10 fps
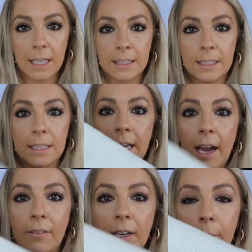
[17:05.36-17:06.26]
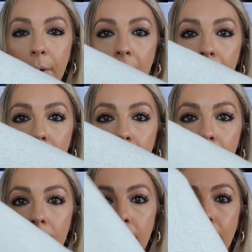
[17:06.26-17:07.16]
it is this herringbone
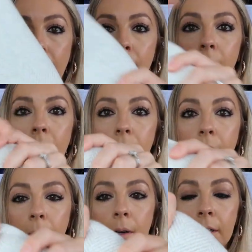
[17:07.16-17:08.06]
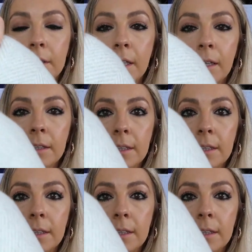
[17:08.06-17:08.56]
throw. I'm going to come close so you can